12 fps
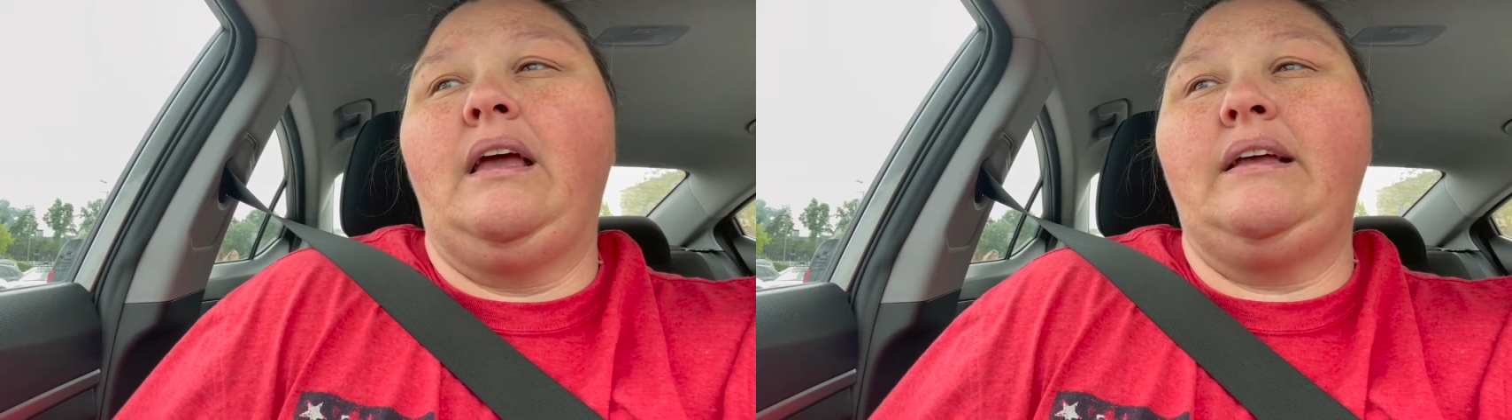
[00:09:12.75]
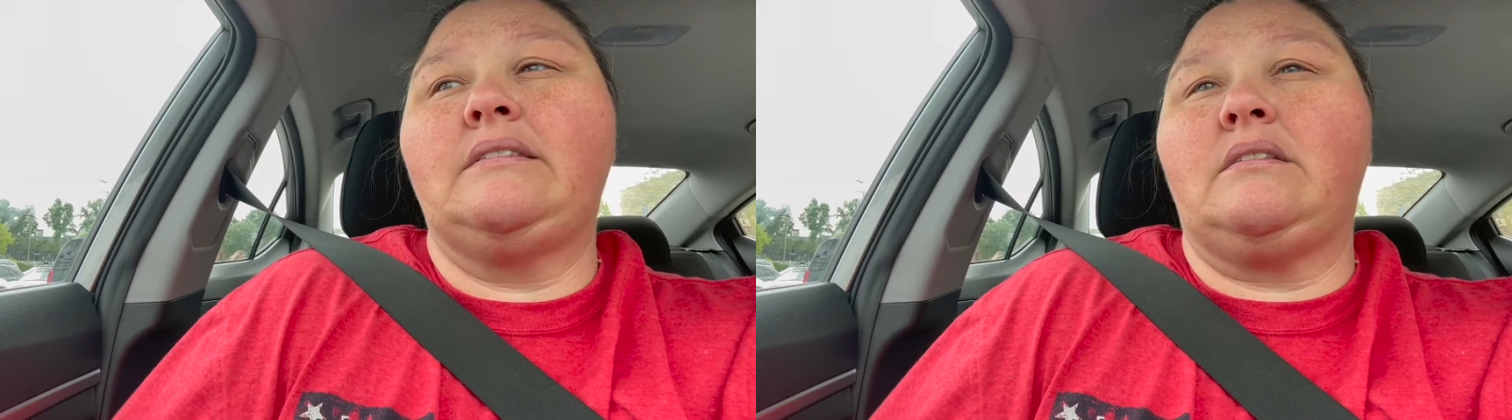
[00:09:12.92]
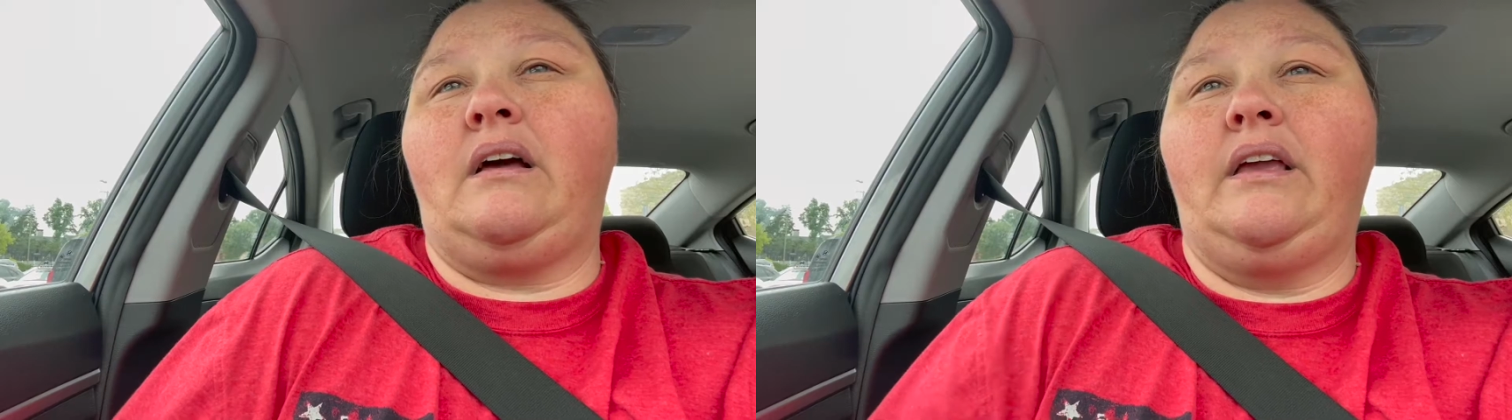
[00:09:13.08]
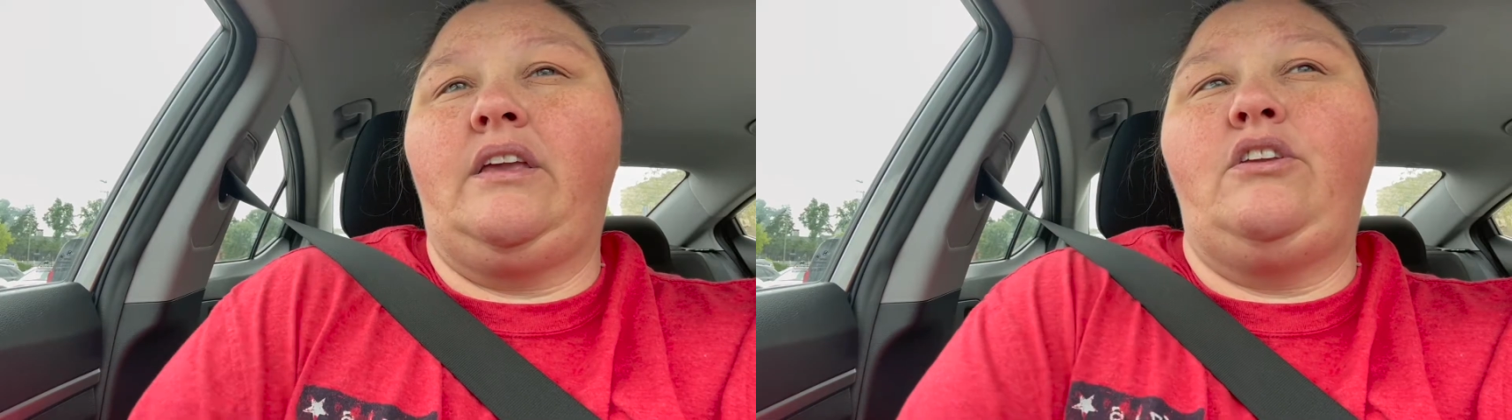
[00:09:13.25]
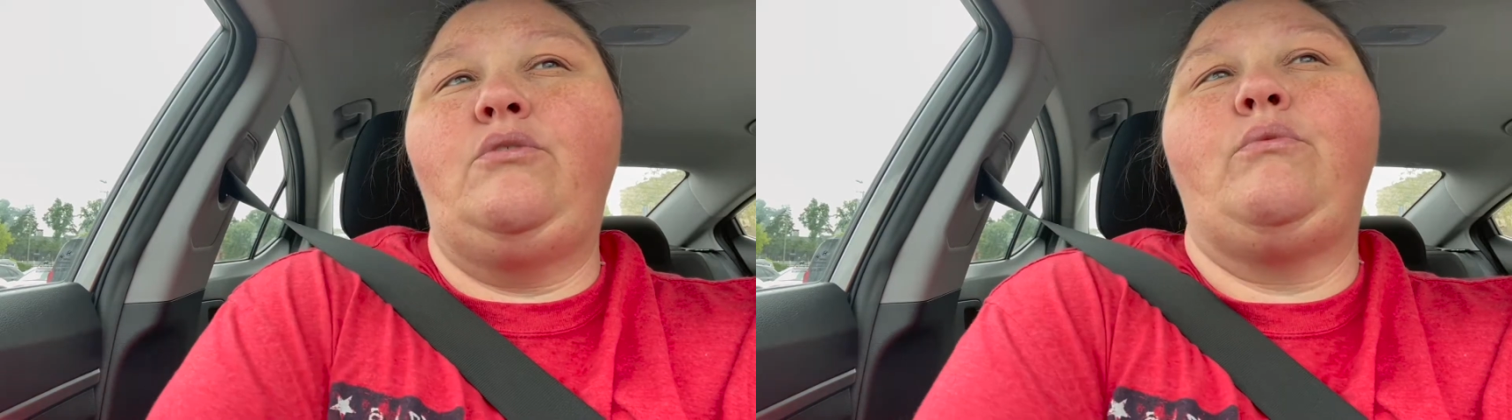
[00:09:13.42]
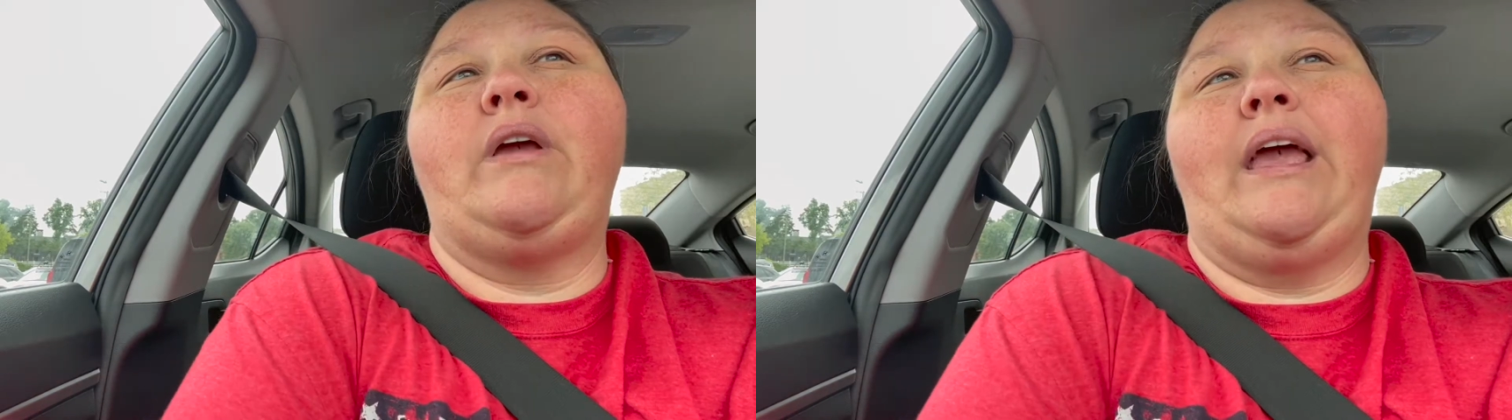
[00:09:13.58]
it's like
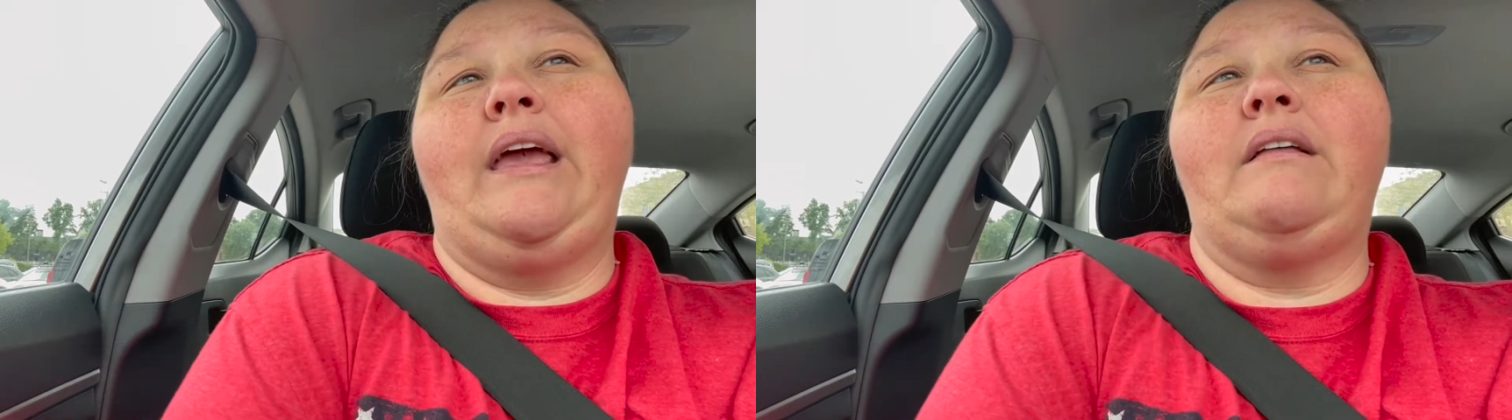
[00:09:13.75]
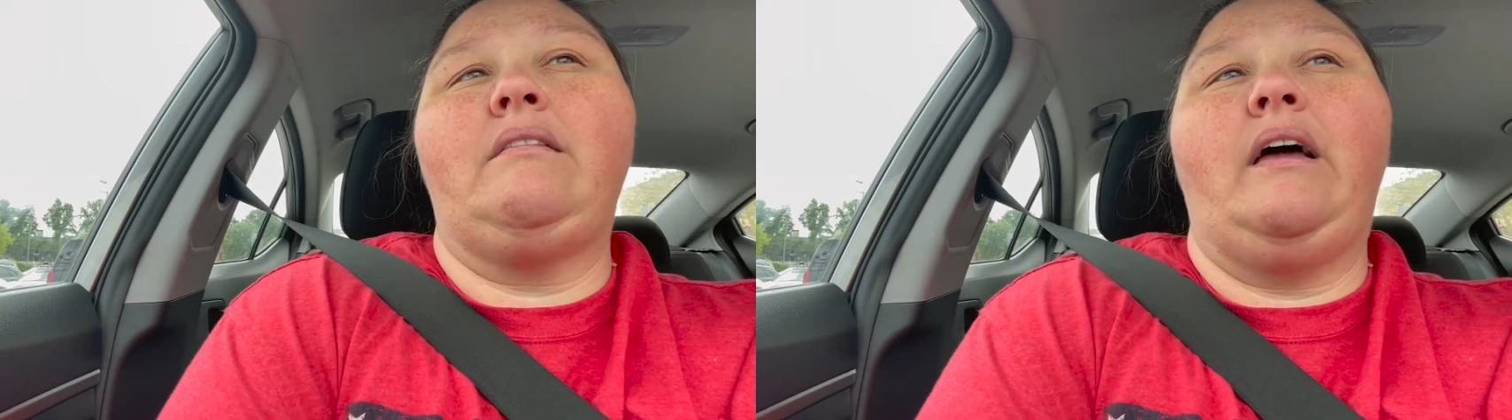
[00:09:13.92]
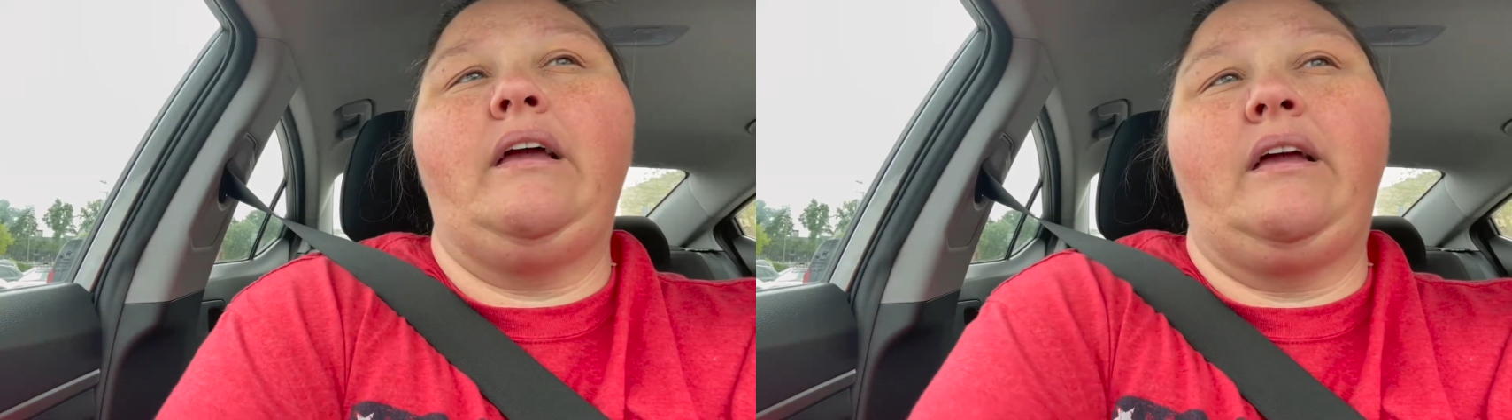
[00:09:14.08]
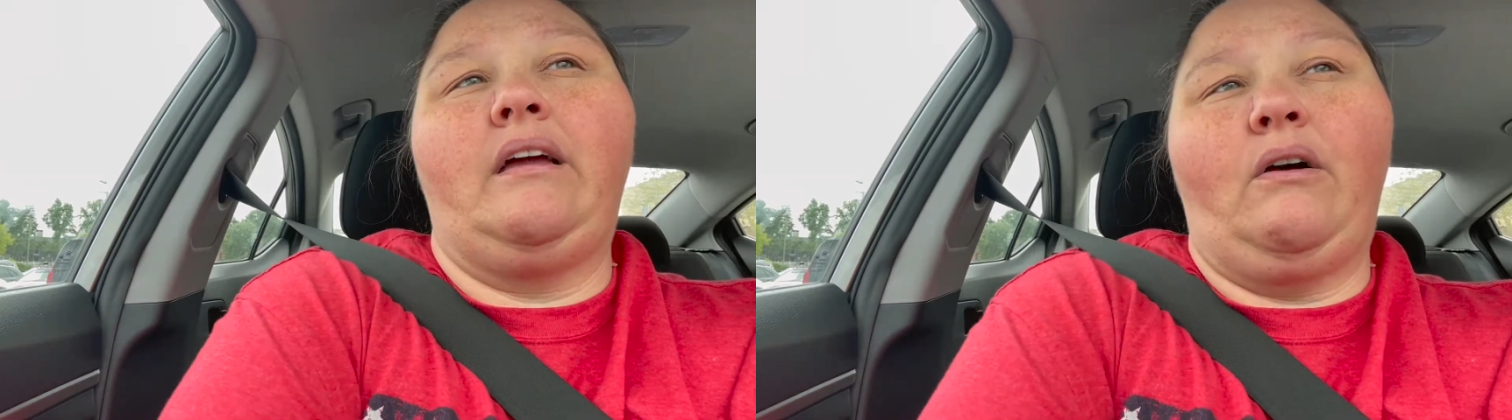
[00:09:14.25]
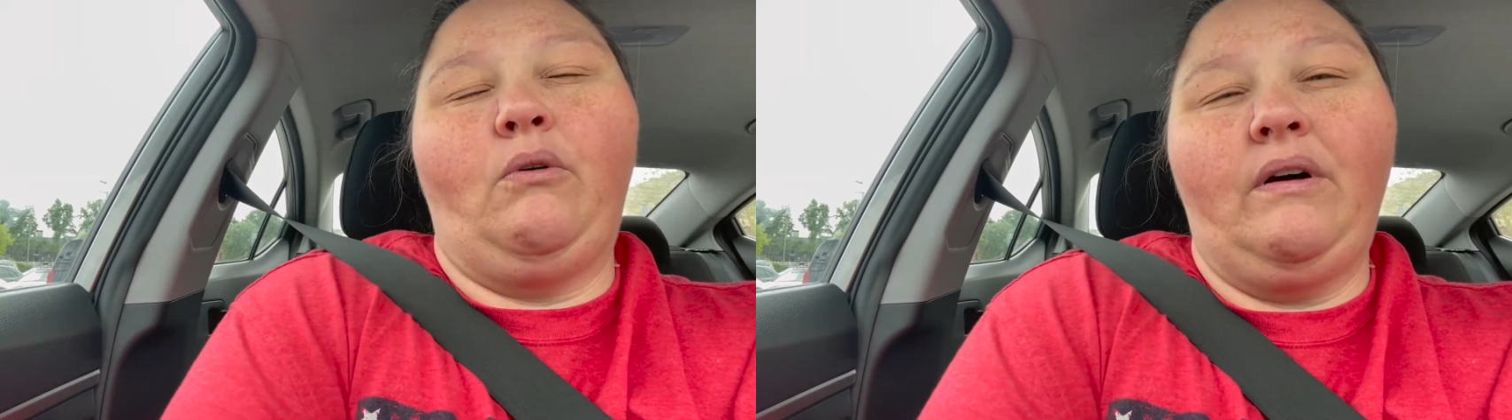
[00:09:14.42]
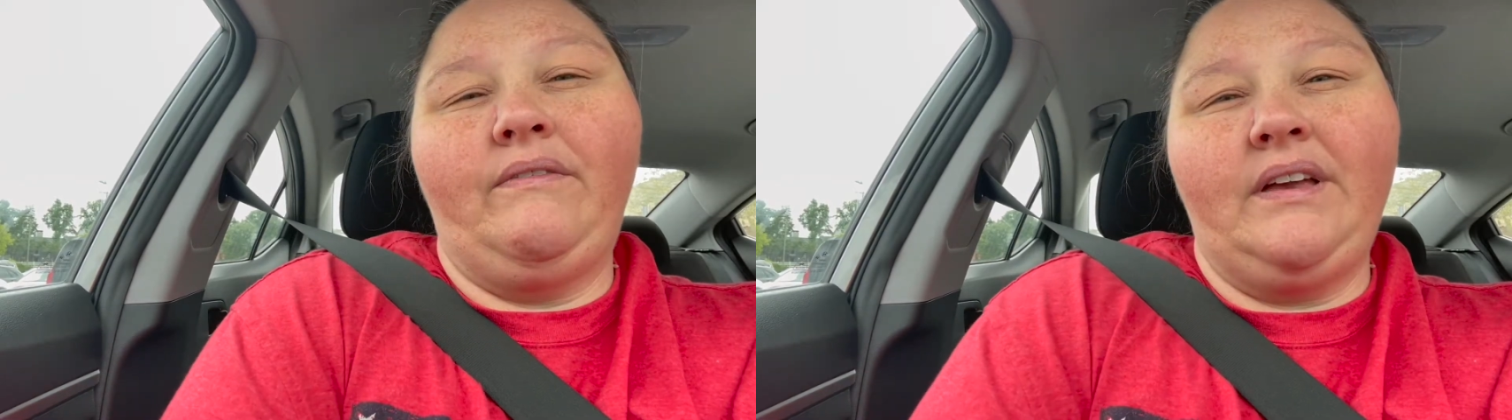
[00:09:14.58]
you can't let
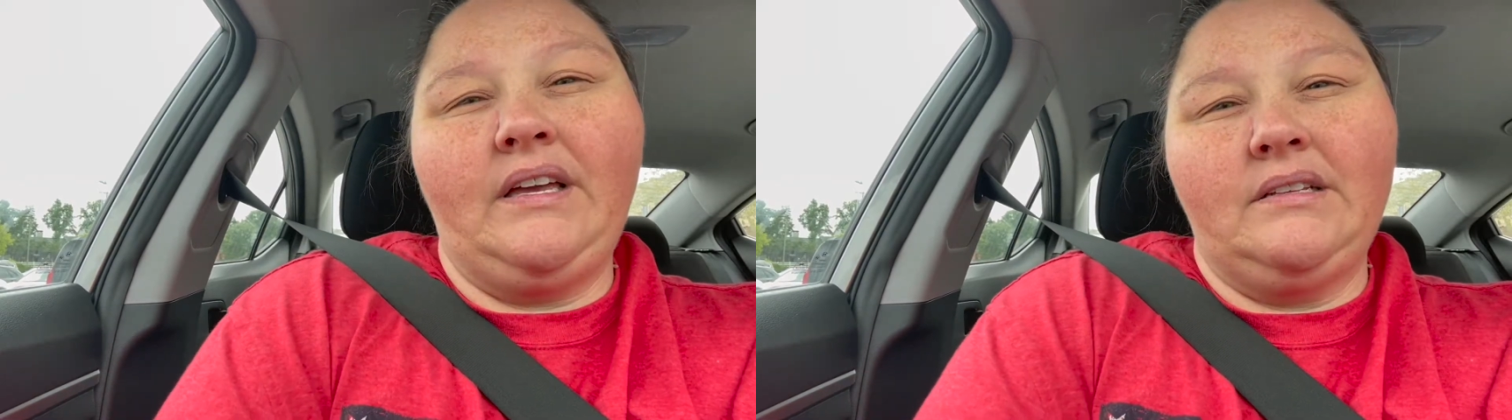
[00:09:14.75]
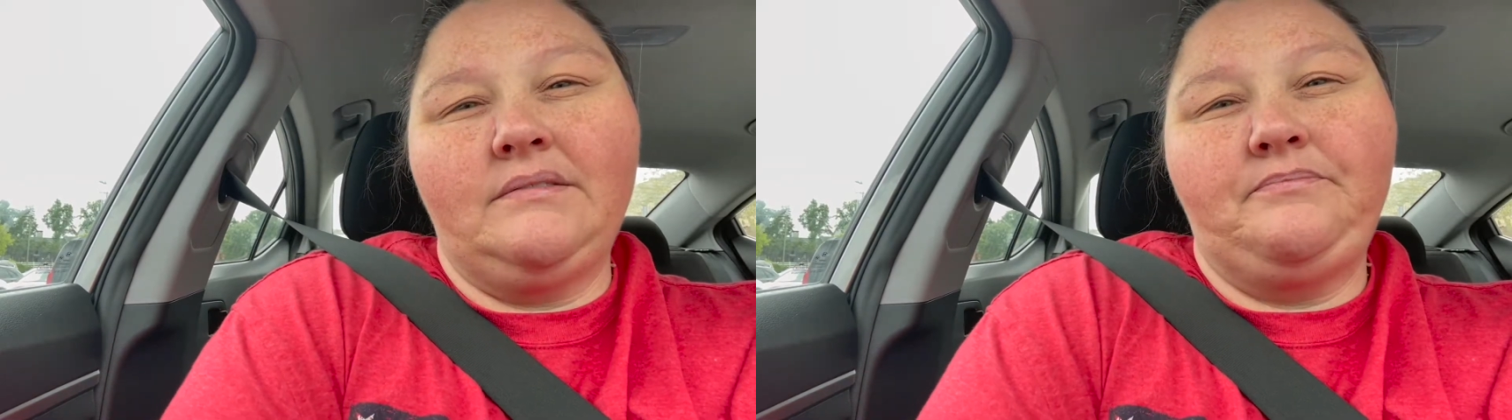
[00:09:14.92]
go of it